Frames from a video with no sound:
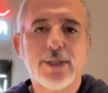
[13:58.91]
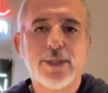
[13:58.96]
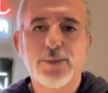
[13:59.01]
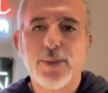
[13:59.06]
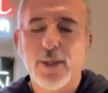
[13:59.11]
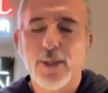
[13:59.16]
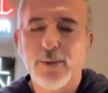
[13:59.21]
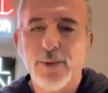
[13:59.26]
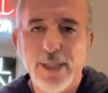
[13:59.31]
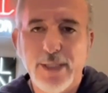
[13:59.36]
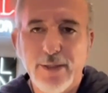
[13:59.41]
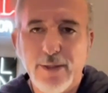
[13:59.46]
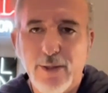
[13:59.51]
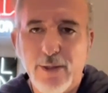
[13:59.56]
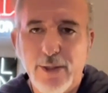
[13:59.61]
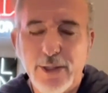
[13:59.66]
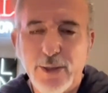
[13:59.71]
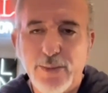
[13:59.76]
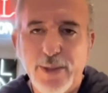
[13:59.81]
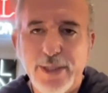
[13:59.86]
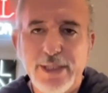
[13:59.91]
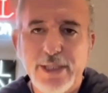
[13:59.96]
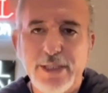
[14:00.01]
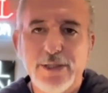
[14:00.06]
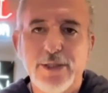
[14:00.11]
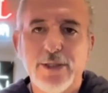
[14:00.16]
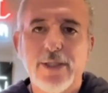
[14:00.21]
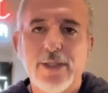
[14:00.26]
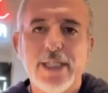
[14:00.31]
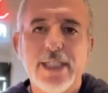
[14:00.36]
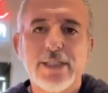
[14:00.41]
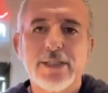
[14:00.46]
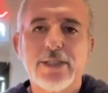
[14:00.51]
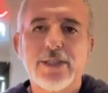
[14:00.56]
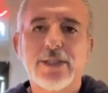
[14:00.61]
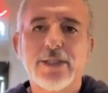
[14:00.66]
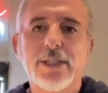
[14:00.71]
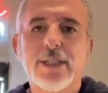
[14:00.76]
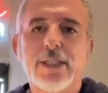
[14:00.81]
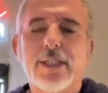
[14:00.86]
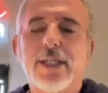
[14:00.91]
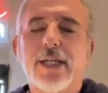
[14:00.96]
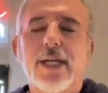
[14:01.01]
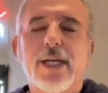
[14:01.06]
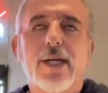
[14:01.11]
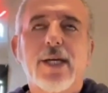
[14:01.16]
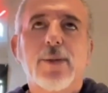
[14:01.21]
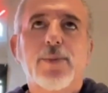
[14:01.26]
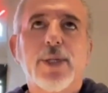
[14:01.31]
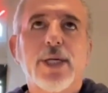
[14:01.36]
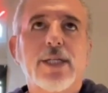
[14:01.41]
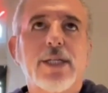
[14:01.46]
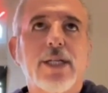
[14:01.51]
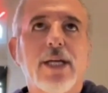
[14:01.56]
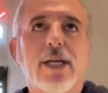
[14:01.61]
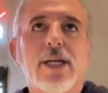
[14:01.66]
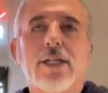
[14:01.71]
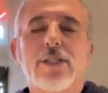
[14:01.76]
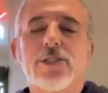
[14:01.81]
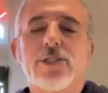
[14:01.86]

I'm just about ready to launch my digital agency. But